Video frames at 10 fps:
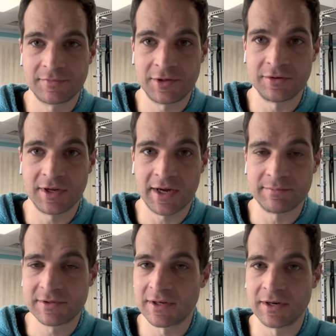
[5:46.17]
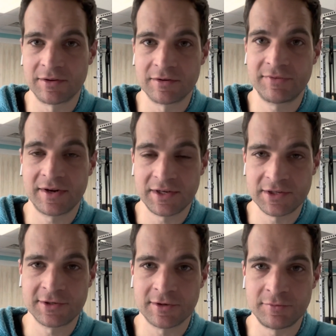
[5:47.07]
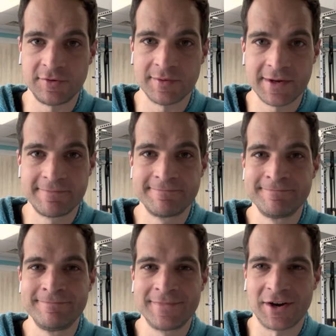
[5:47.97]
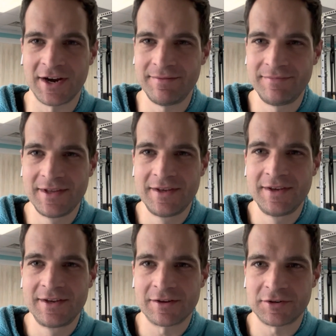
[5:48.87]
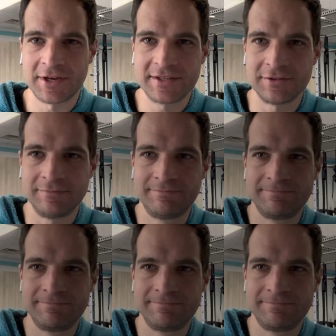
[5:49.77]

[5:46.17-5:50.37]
Good times. Another foundational movement. All right. Talk to you guys soon.